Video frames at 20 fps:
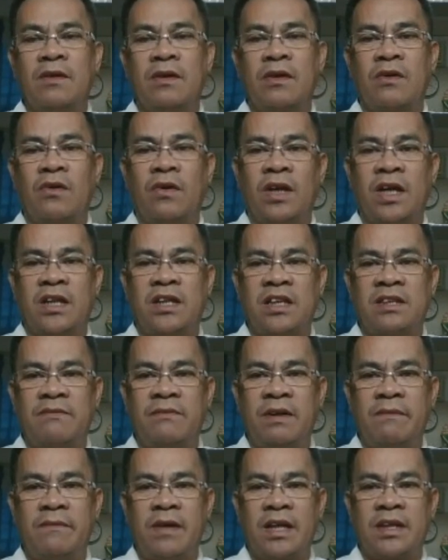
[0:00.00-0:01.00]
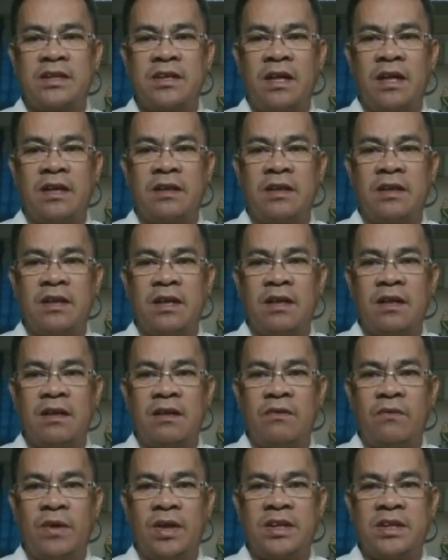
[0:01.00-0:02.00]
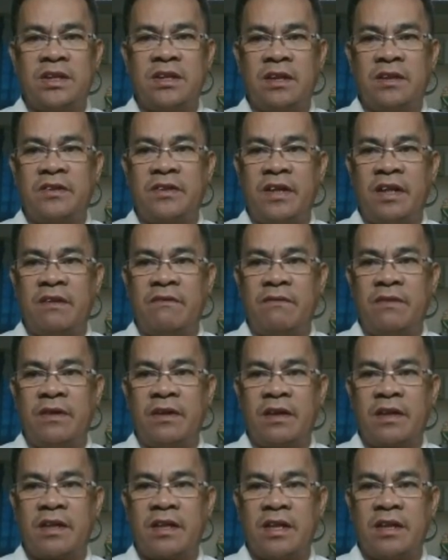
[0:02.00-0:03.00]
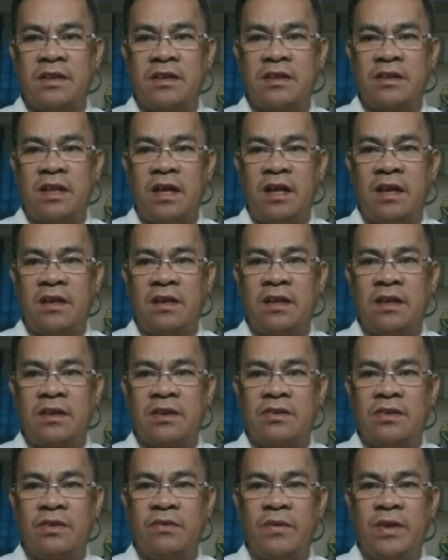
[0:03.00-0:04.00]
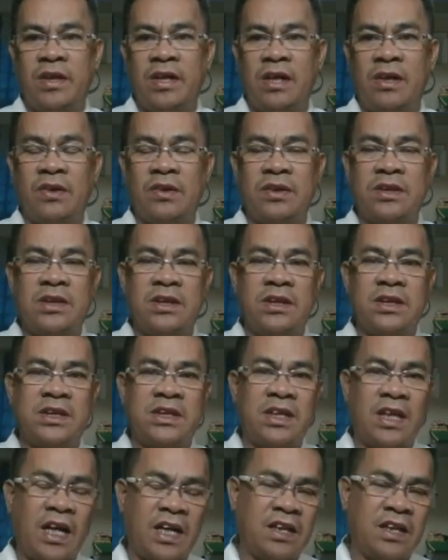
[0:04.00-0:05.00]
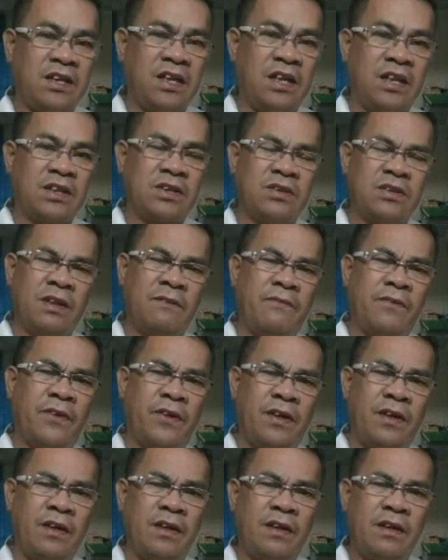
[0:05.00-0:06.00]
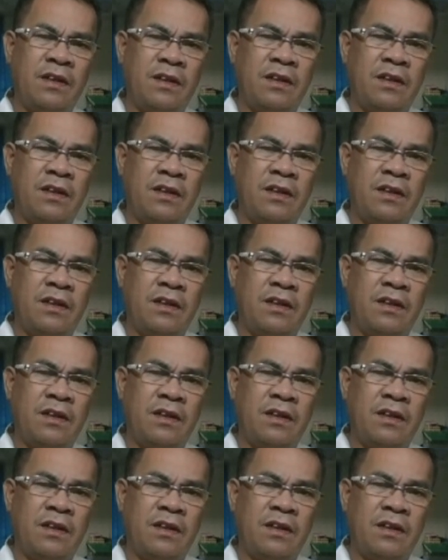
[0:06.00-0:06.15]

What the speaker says: call it as Bmax, at which the driver can take the turn without sliding? So therefore,